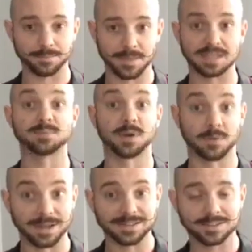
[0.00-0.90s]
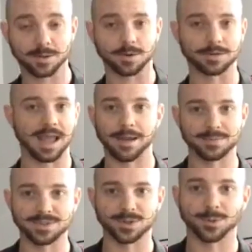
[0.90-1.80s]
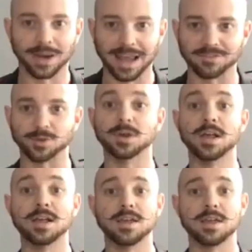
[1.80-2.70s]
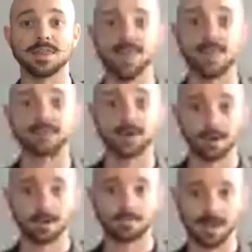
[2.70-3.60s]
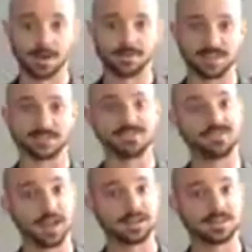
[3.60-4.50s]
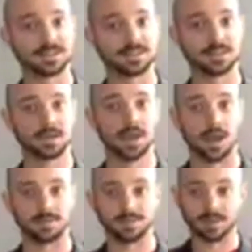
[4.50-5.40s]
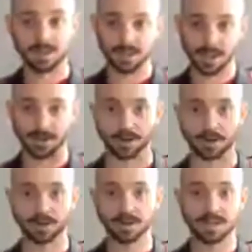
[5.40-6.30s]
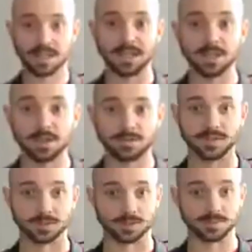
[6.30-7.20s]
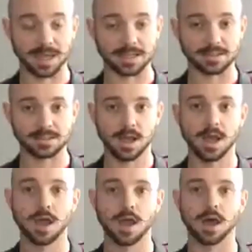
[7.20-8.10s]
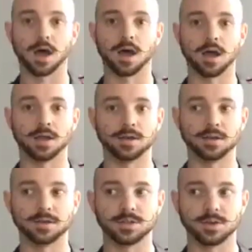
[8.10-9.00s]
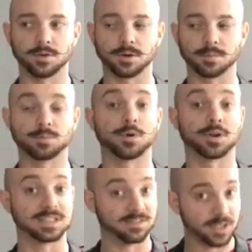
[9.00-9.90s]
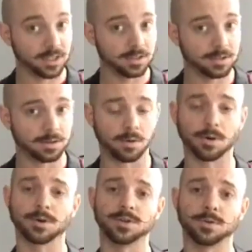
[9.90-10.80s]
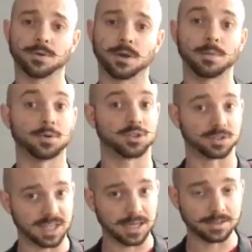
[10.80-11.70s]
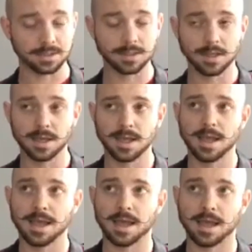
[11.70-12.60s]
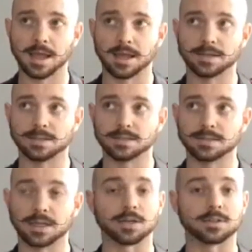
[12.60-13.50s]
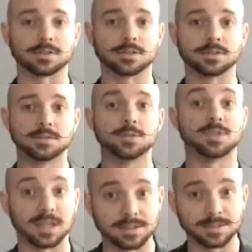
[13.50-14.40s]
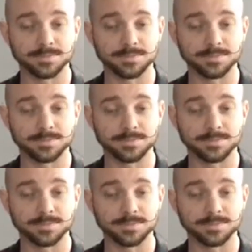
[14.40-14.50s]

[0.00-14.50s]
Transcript: experiments or labs or what have you that talk about the effects of clutter in your visual space on your productivity or your emotional state. And there's two things.